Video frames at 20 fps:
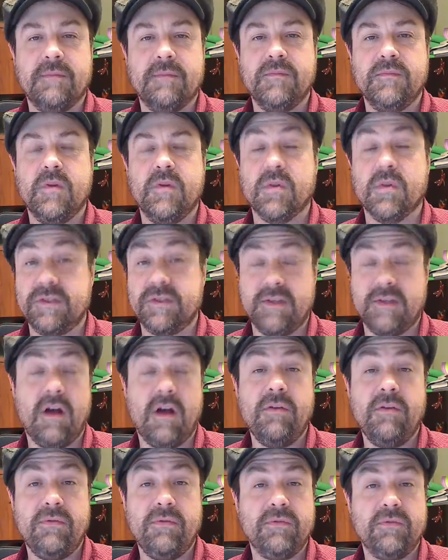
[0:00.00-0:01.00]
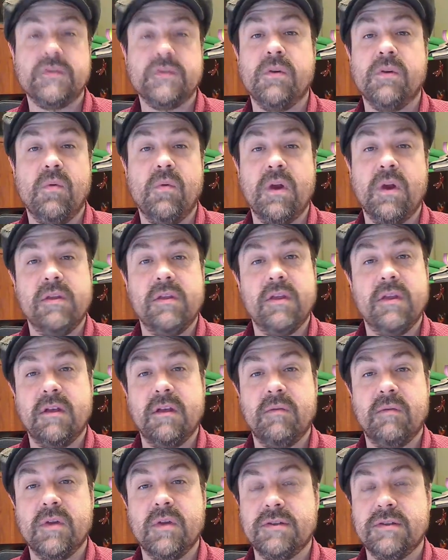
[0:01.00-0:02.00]
Yourself. So what
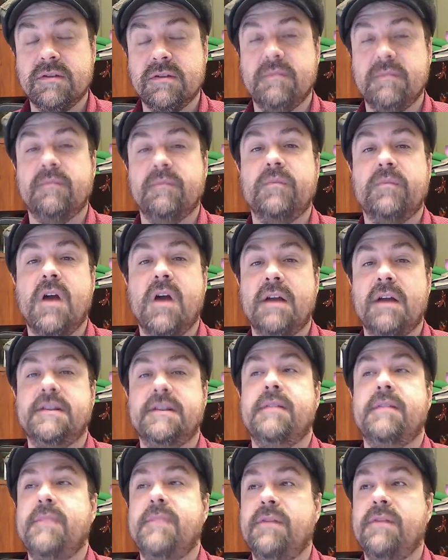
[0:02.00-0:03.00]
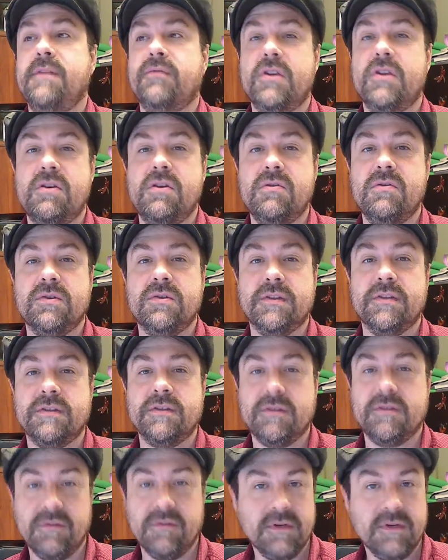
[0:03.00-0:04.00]
does the content mean for you as a
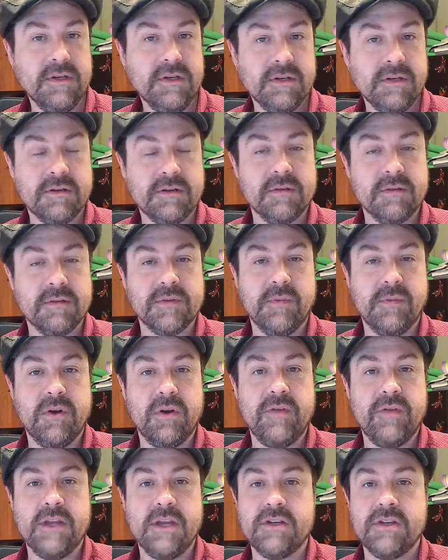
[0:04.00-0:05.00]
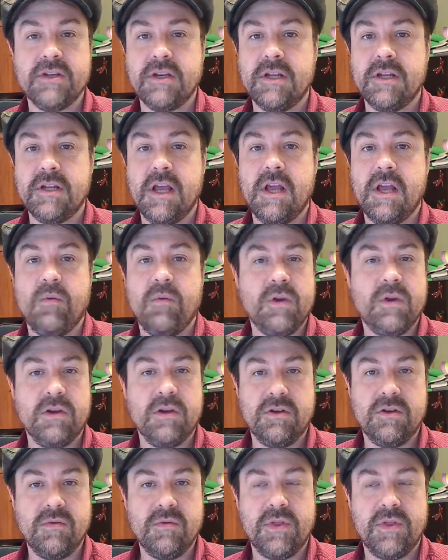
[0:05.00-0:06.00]
student in terms of motivation? What do
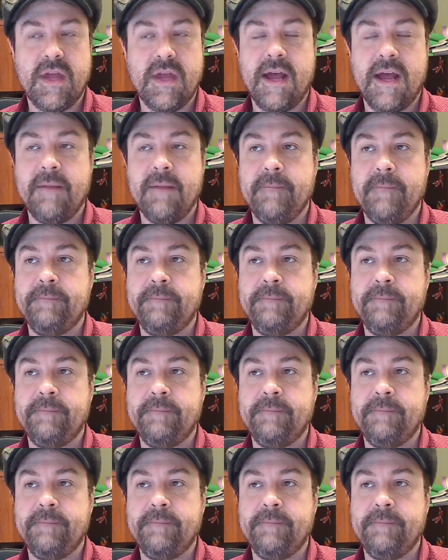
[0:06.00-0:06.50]
you do with that?